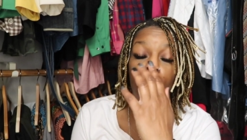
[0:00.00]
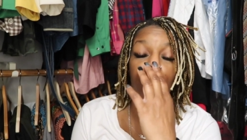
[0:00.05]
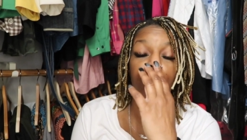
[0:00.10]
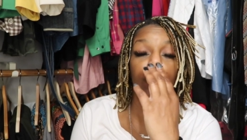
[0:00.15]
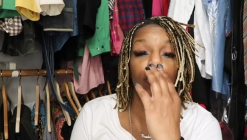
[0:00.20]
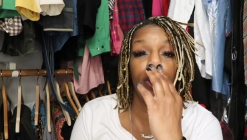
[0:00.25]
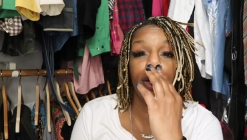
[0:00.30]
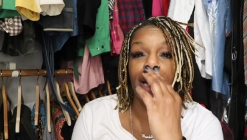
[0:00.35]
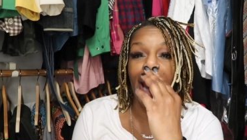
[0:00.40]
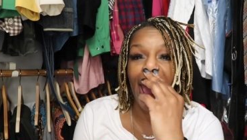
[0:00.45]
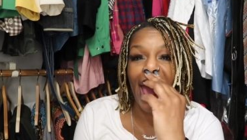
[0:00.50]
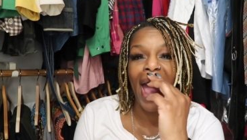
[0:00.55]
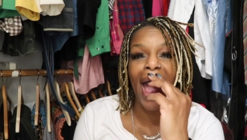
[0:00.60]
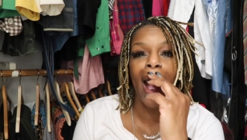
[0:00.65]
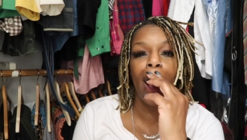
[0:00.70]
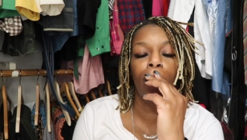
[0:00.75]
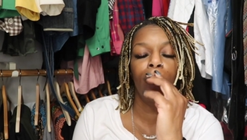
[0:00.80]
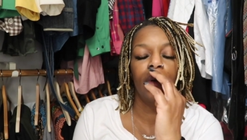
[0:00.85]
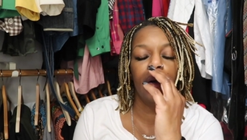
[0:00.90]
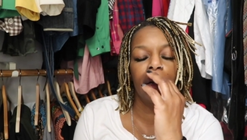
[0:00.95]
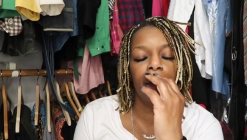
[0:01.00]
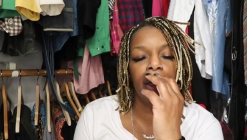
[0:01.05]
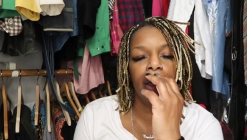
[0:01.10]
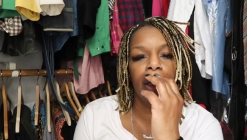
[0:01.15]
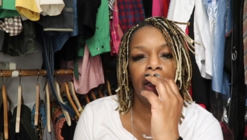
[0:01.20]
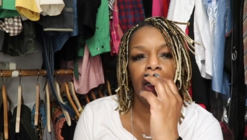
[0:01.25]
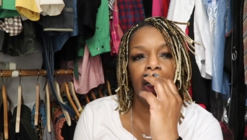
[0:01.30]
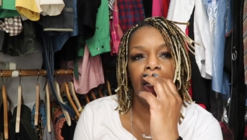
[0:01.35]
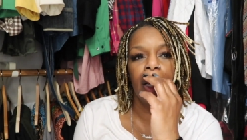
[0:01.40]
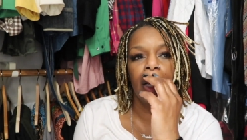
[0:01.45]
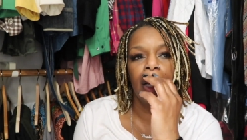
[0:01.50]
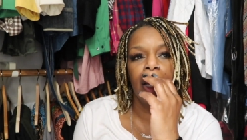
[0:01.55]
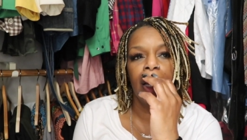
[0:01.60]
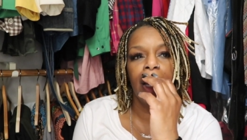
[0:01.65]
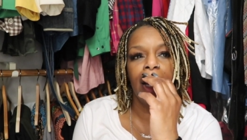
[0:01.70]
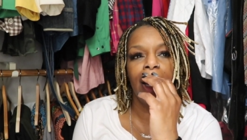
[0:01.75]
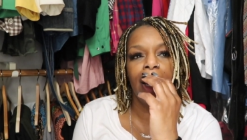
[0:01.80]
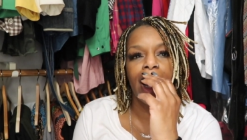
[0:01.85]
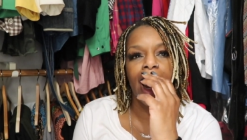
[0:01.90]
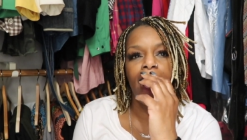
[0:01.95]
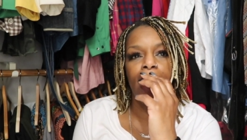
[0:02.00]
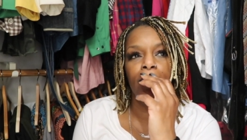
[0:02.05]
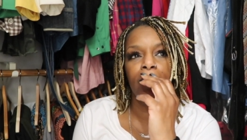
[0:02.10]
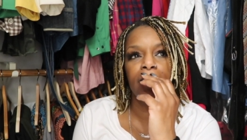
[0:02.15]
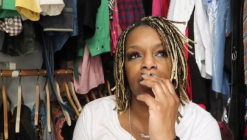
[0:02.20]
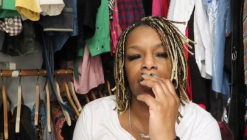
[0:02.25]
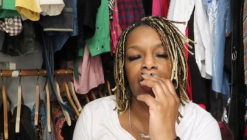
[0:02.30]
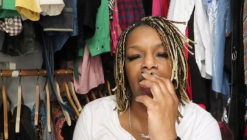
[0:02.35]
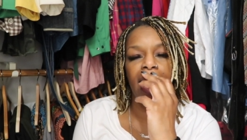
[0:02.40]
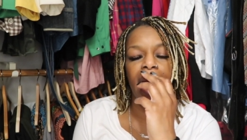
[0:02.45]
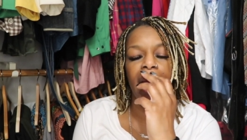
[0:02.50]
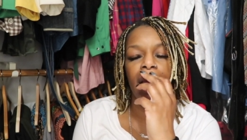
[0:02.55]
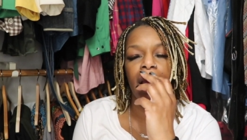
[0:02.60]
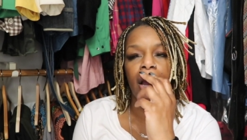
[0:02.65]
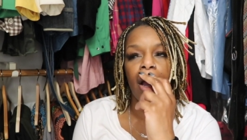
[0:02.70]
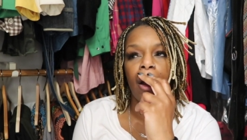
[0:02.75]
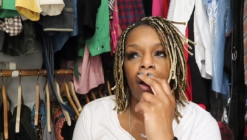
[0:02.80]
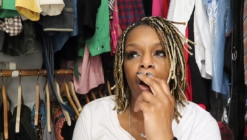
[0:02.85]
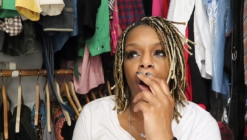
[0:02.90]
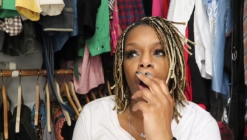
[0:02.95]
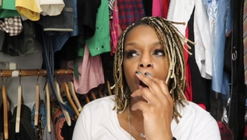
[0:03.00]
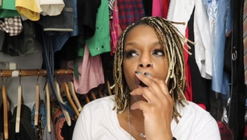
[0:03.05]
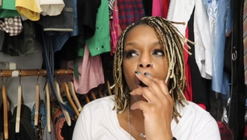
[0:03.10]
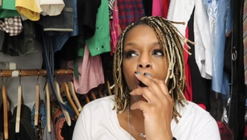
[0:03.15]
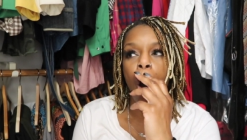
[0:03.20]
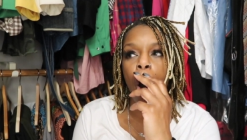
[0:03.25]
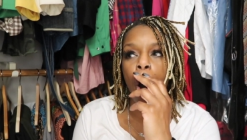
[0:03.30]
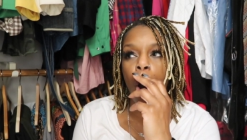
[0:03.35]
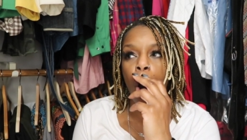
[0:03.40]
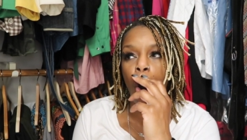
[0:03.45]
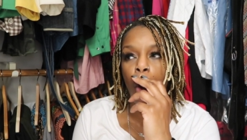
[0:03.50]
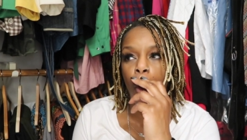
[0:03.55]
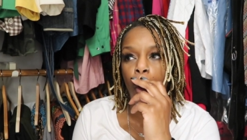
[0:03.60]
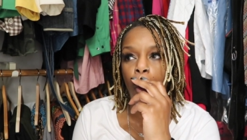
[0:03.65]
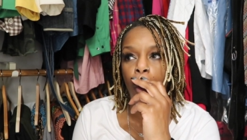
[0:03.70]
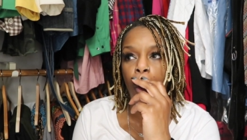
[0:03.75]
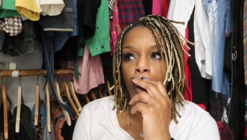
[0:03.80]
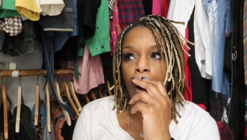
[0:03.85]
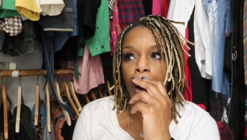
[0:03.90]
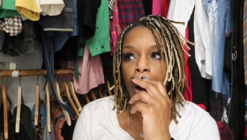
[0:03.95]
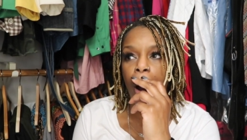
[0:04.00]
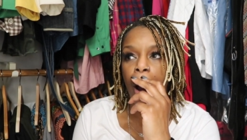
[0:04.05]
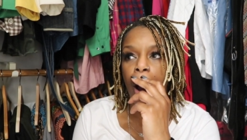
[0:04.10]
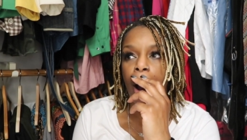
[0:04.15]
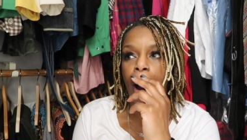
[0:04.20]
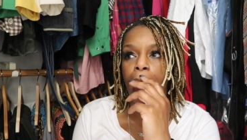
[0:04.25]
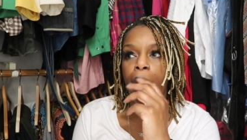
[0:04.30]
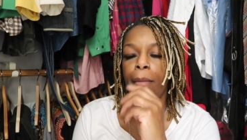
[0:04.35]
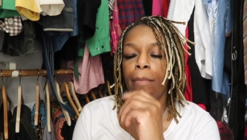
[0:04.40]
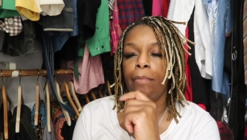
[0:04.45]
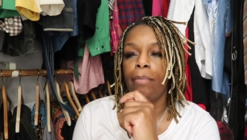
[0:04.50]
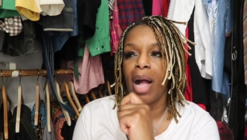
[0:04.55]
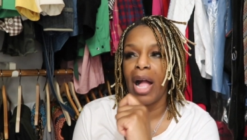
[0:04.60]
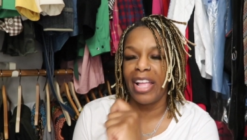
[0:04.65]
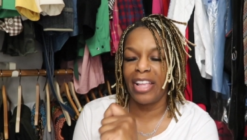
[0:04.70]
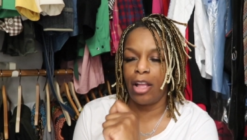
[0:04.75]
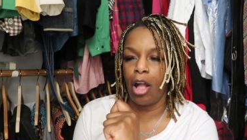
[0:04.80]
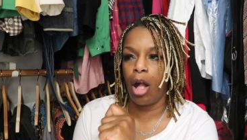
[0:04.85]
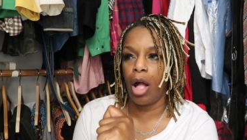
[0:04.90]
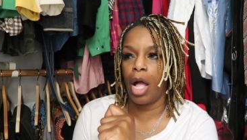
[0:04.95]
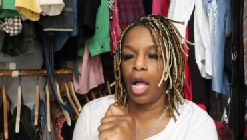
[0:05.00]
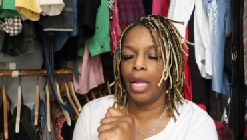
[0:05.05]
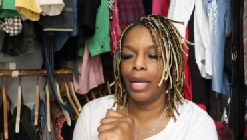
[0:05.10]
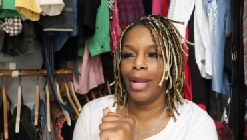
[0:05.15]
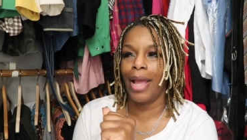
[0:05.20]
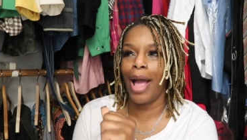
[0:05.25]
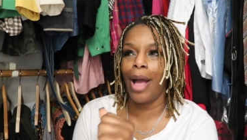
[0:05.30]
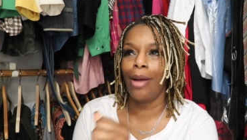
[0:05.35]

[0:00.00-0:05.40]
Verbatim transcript: for an hour and I was like, oh my God.